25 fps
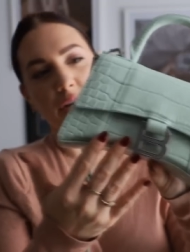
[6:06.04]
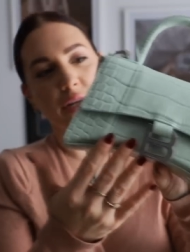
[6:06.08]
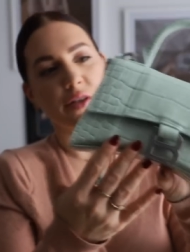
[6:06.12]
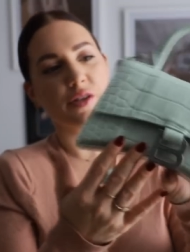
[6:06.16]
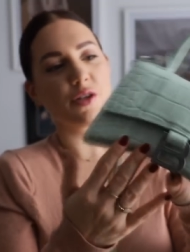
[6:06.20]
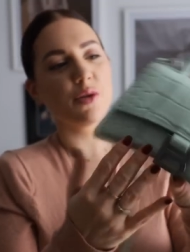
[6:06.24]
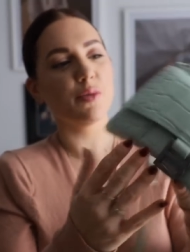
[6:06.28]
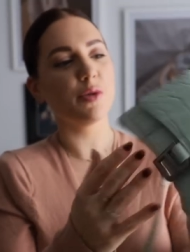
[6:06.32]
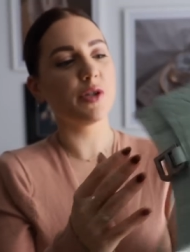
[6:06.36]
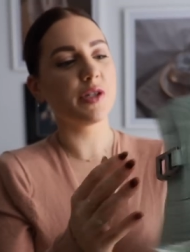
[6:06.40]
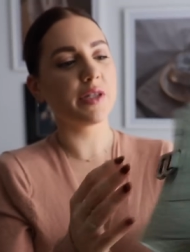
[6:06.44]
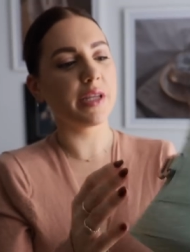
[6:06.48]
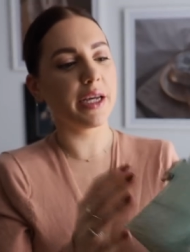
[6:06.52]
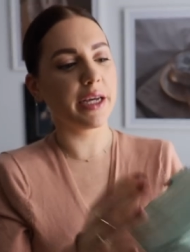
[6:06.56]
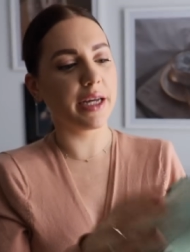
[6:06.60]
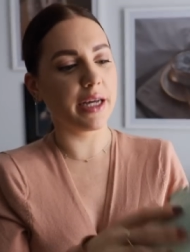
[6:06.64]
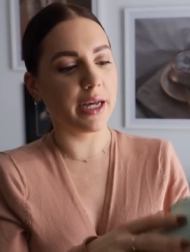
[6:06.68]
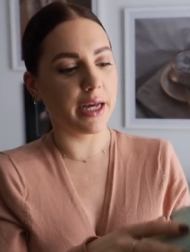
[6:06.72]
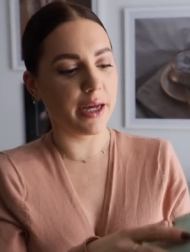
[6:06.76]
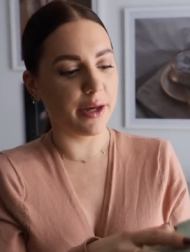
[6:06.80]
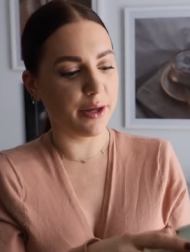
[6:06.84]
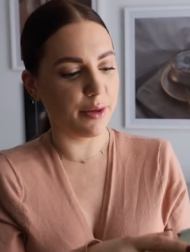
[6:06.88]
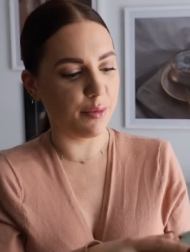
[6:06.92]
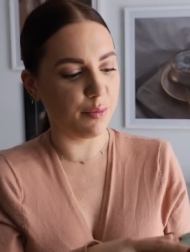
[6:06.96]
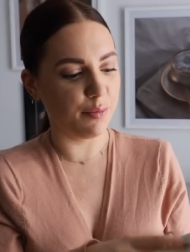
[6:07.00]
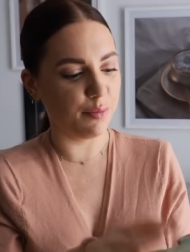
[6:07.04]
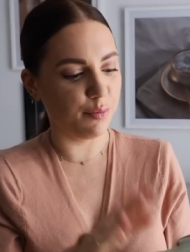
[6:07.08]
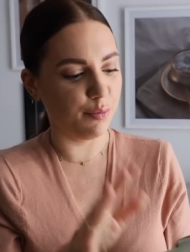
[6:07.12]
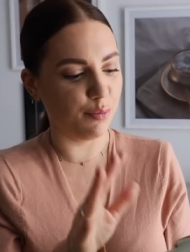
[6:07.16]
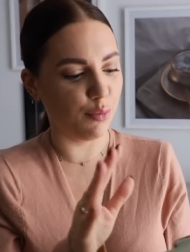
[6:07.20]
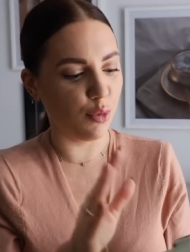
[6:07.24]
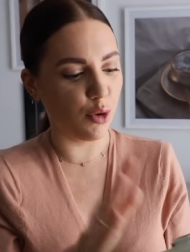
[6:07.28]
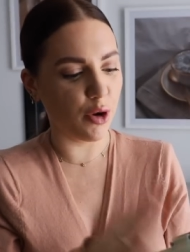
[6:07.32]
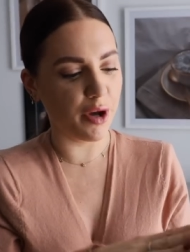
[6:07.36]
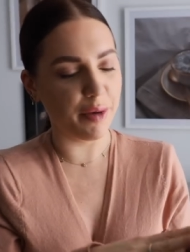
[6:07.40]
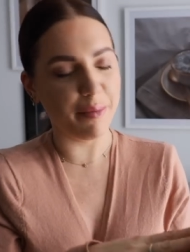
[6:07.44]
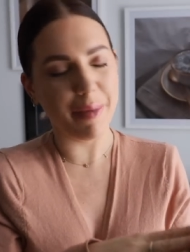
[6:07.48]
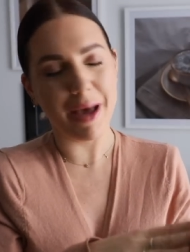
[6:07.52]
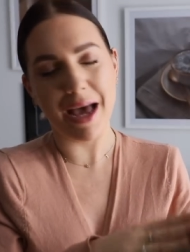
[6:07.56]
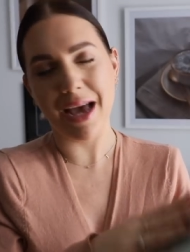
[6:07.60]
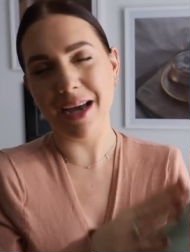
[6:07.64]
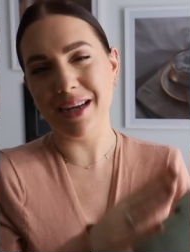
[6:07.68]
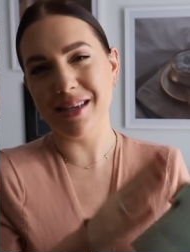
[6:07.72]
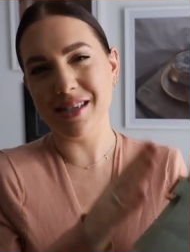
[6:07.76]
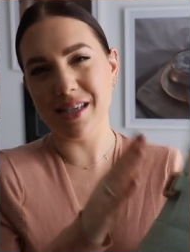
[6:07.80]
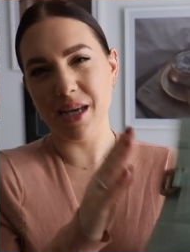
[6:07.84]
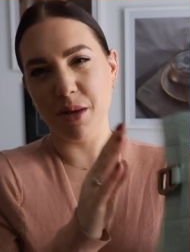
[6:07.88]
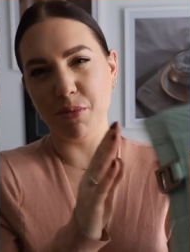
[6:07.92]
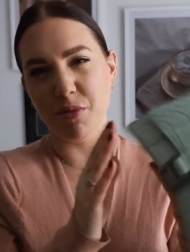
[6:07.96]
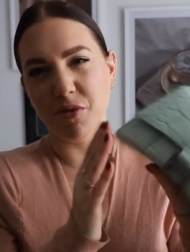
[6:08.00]
It's almost like a boy
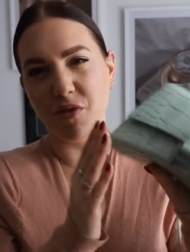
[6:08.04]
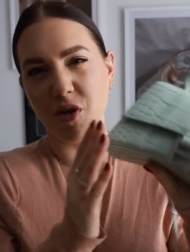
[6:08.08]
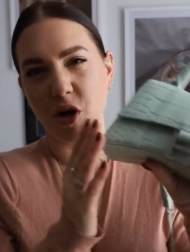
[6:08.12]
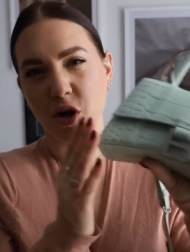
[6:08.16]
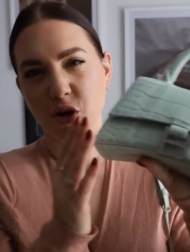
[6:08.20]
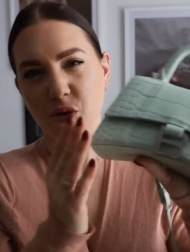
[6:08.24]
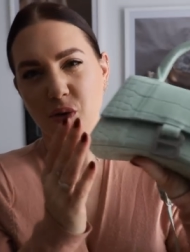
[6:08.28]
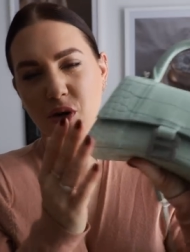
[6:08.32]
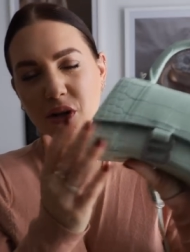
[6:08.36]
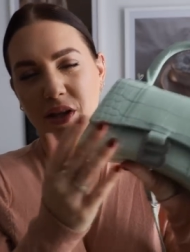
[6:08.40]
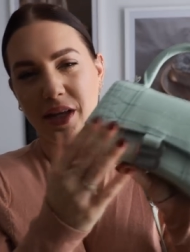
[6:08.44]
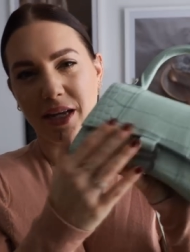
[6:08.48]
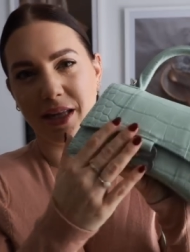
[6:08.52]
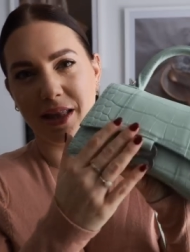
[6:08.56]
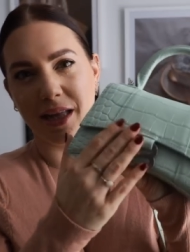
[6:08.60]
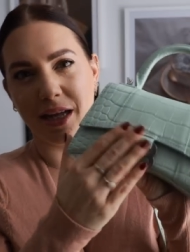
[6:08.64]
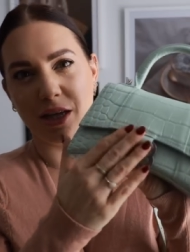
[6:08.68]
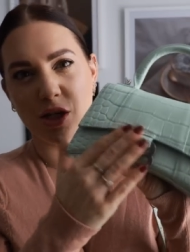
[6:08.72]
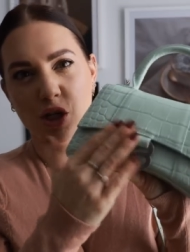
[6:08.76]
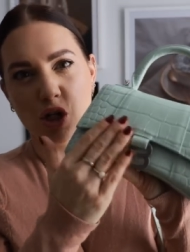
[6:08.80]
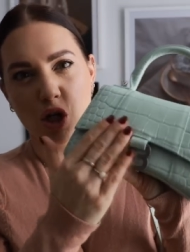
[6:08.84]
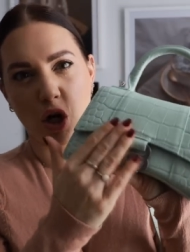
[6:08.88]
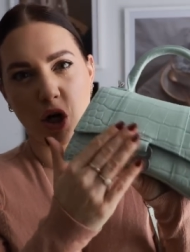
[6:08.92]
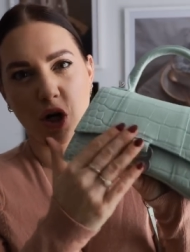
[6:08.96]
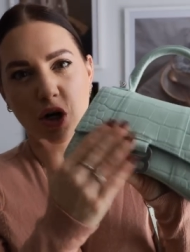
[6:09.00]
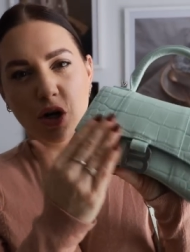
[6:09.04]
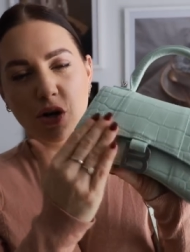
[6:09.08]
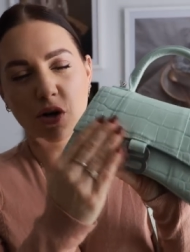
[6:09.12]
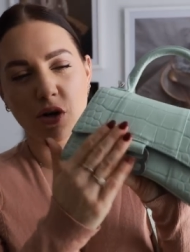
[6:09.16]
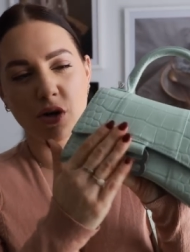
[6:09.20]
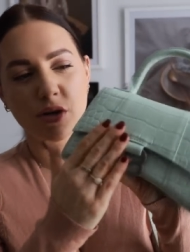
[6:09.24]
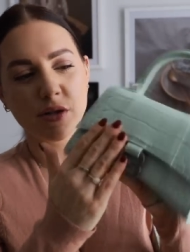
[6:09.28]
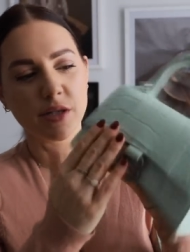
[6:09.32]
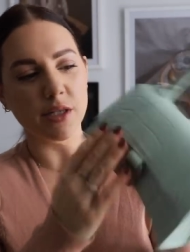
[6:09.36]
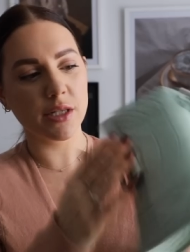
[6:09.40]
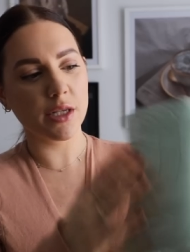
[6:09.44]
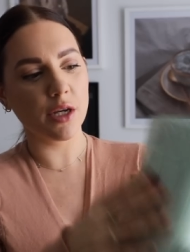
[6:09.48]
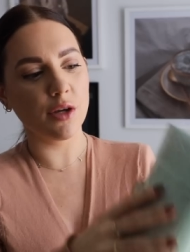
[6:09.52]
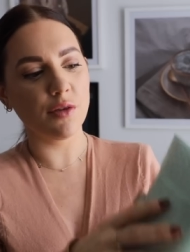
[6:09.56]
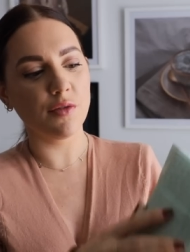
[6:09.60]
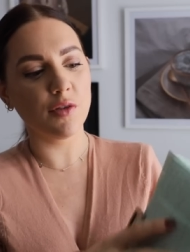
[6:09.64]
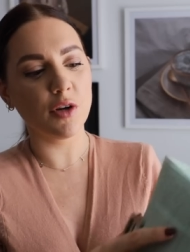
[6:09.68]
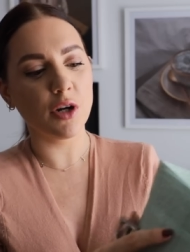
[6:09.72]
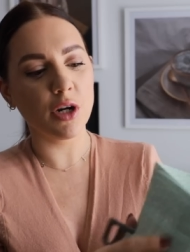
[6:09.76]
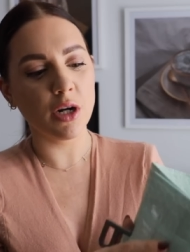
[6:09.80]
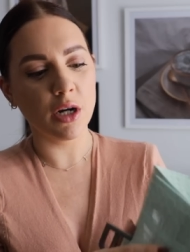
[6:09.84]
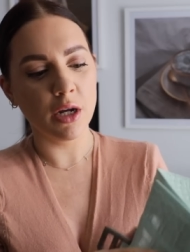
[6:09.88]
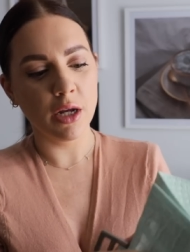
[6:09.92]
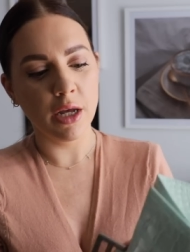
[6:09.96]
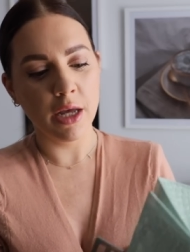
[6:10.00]
bag type of hardware, like that darker
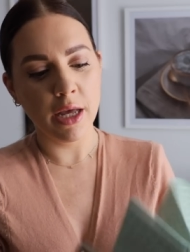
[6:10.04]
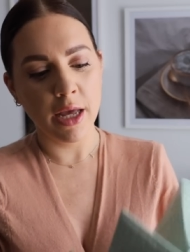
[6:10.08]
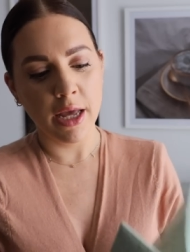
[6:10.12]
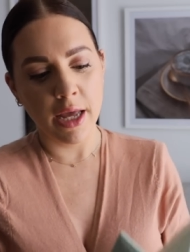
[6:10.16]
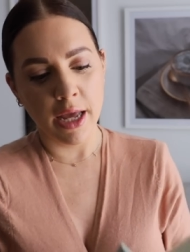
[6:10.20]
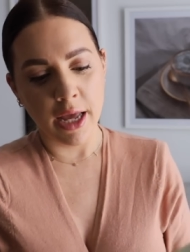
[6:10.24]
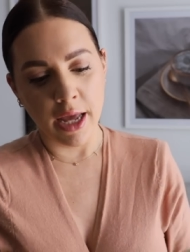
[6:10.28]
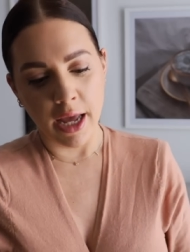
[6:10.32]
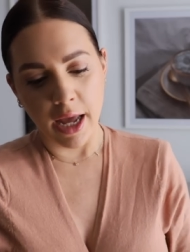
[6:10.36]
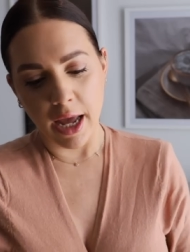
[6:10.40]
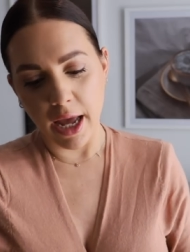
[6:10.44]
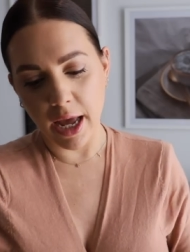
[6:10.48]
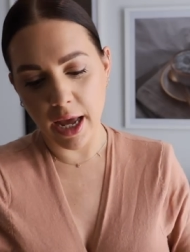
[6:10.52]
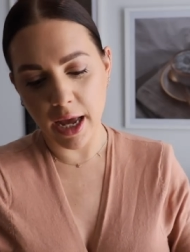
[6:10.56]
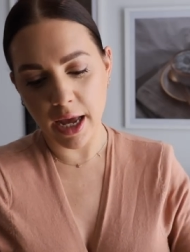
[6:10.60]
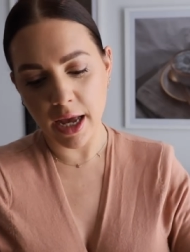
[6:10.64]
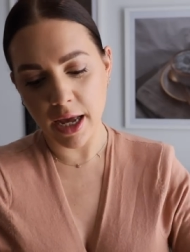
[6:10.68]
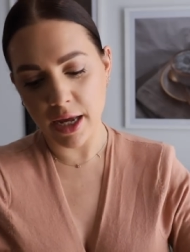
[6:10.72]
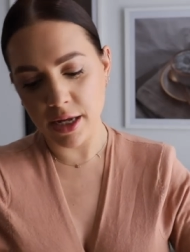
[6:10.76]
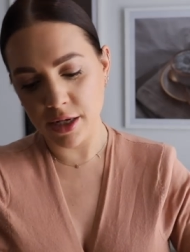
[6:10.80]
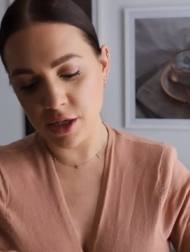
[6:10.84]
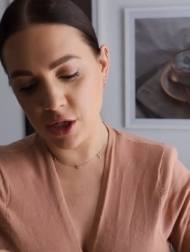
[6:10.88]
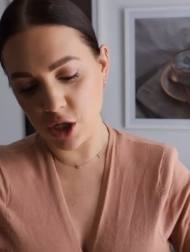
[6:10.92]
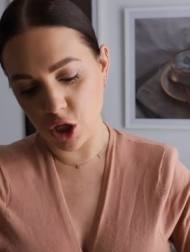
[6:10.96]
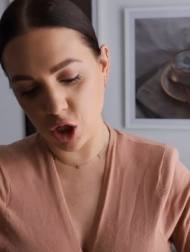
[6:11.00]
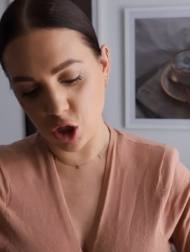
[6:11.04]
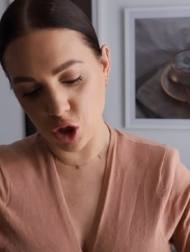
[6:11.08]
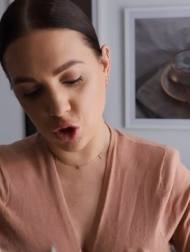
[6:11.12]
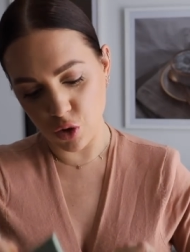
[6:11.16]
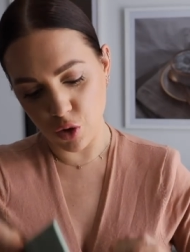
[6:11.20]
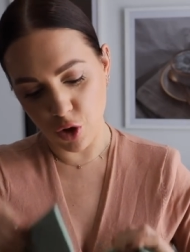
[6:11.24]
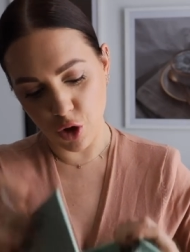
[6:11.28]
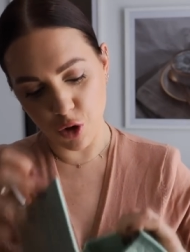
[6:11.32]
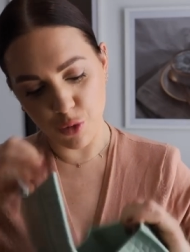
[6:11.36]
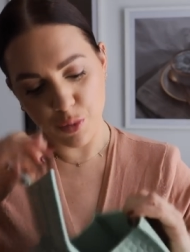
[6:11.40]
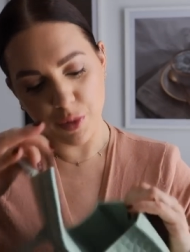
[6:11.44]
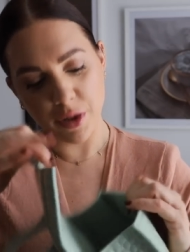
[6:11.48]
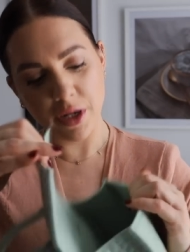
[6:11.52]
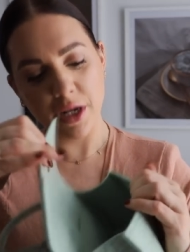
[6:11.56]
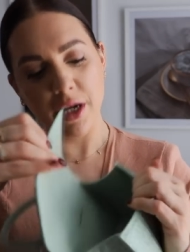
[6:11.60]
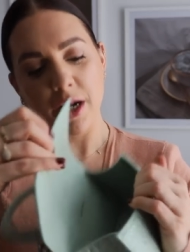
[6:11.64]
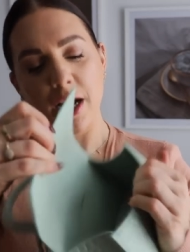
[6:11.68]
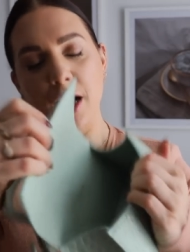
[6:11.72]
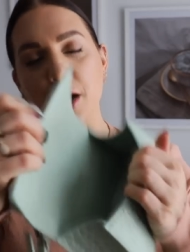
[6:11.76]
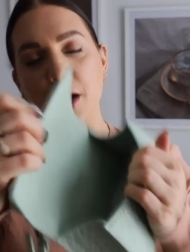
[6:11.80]
silver and you open it